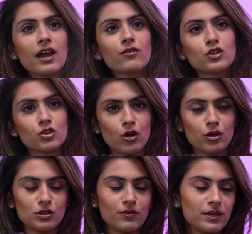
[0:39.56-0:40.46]
average
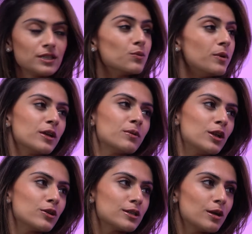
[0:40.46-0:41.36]
cost of an Indian wedding, when I
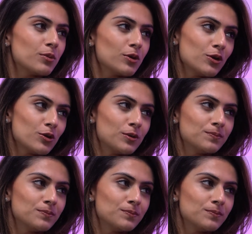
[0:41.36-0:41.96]
looked it up on Google,